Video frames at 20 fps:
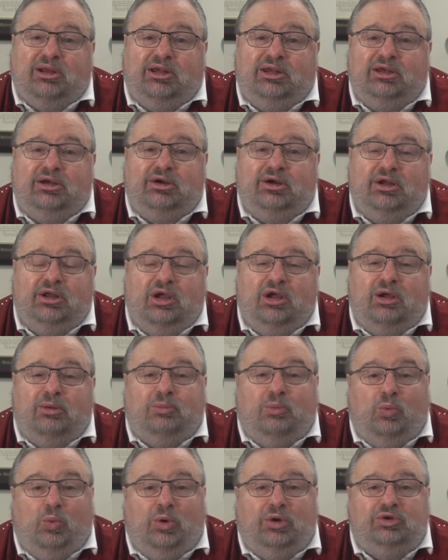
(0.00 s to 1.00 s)
clearing
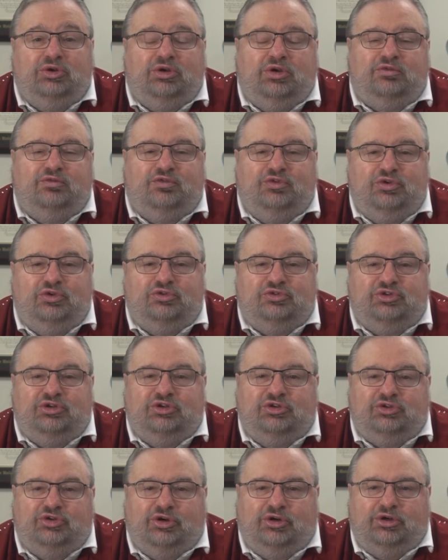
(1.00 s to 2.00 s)
up one
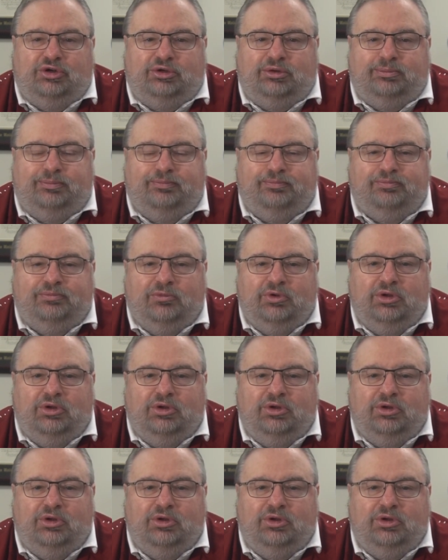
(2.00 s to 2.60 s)
confusing term.